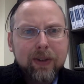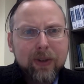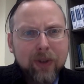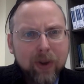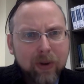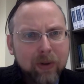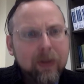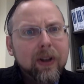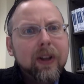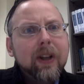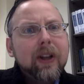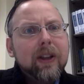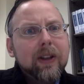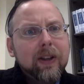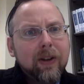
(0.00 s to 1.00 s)
So,
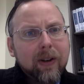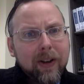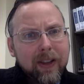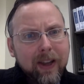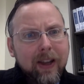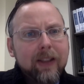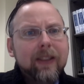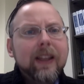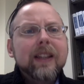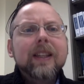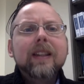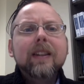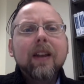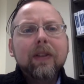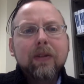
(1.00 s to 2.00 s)
again,
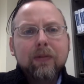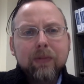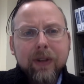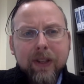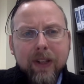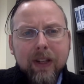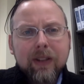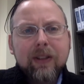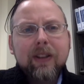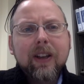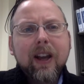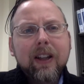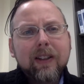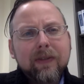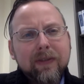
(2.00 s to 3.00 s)
that's another reason to
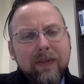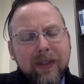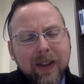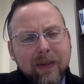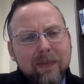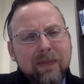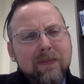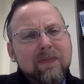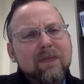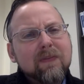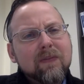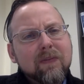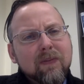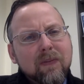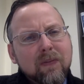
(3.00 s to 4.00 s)
kind of get
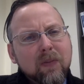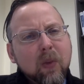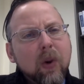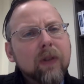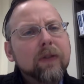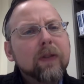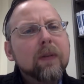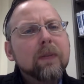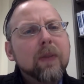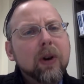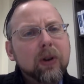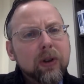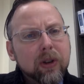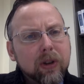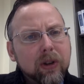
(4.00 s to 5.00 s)
more
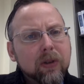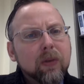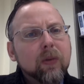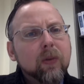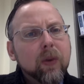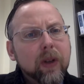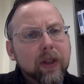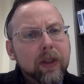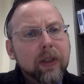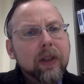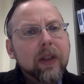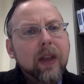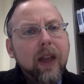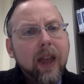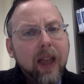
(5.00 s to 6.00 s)
familiar with
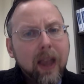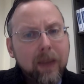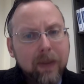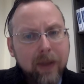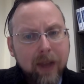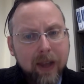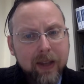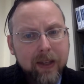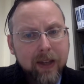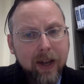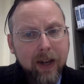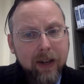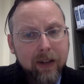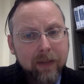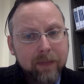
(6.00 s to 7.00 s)
APA
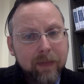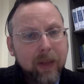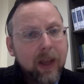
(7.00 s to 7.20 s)
style.